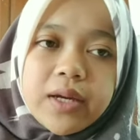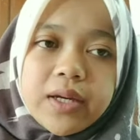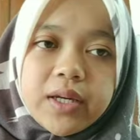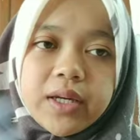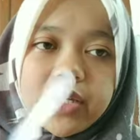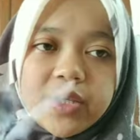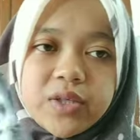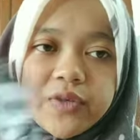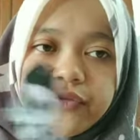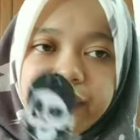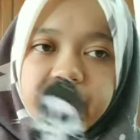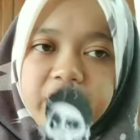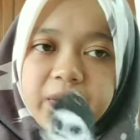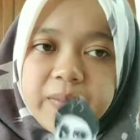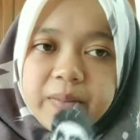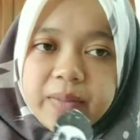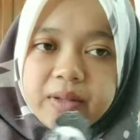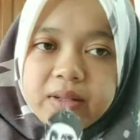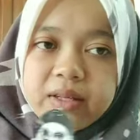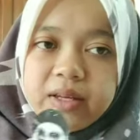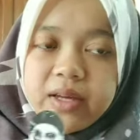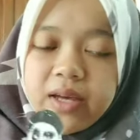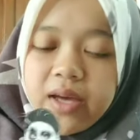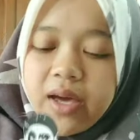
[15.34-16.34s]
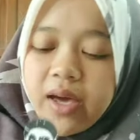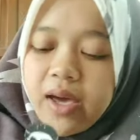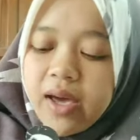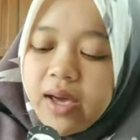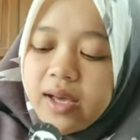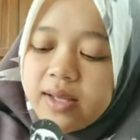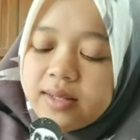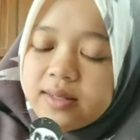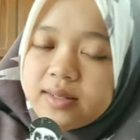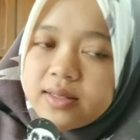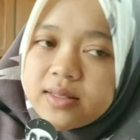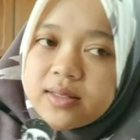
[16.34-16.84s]
His family
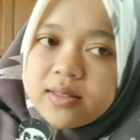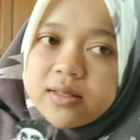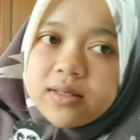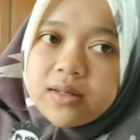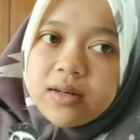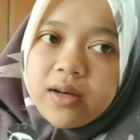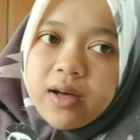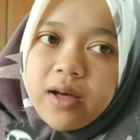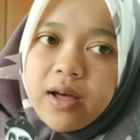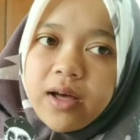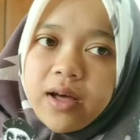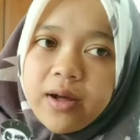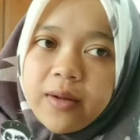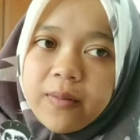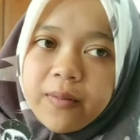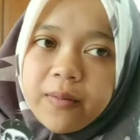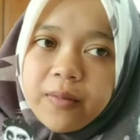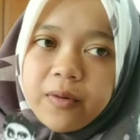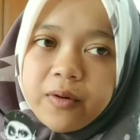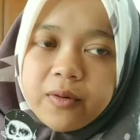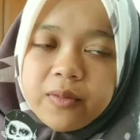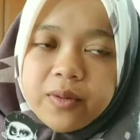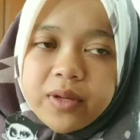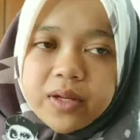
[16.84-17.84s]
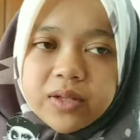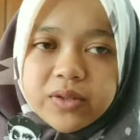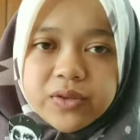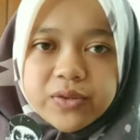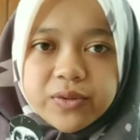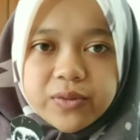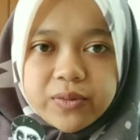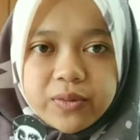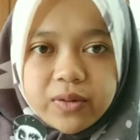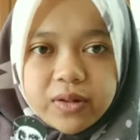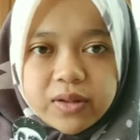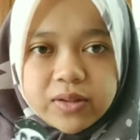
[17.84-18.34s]
has a phobia
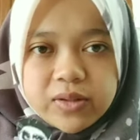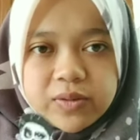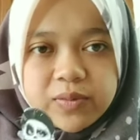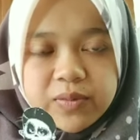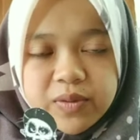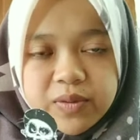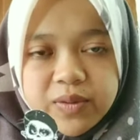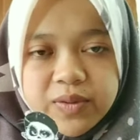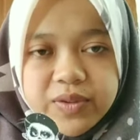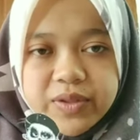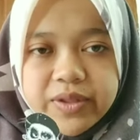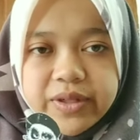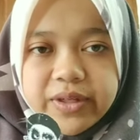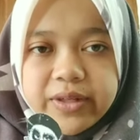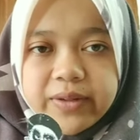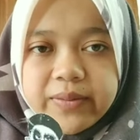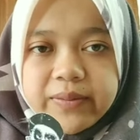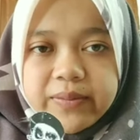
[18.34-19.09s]
toward music.